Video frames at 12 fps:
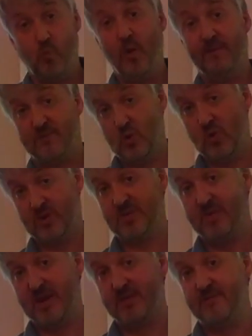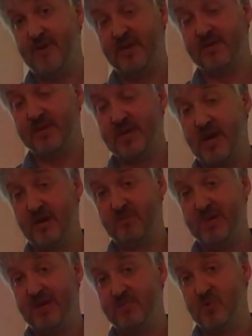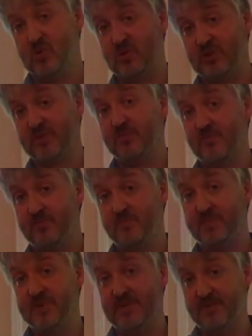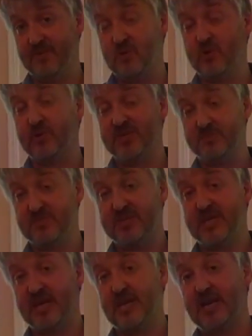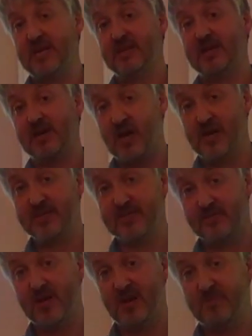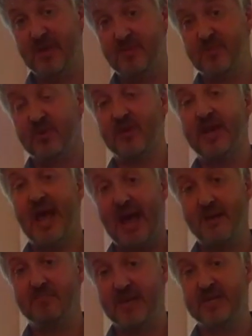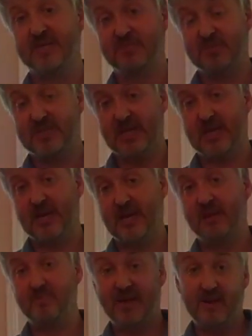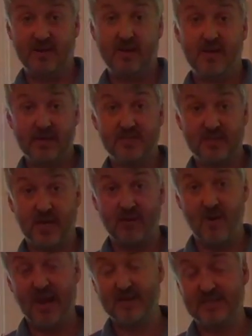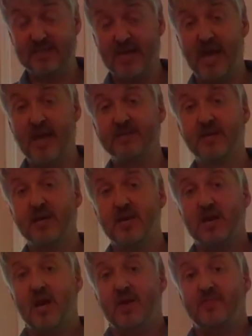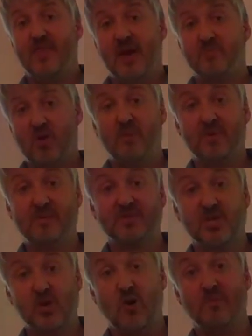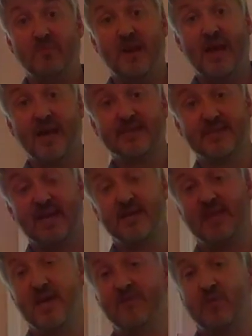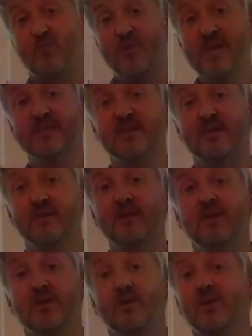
we've talked about the fact that young people's difficulties, particularly the kinds of young people that AMBIT is particularly being directed at, their problems are complex and they've arisen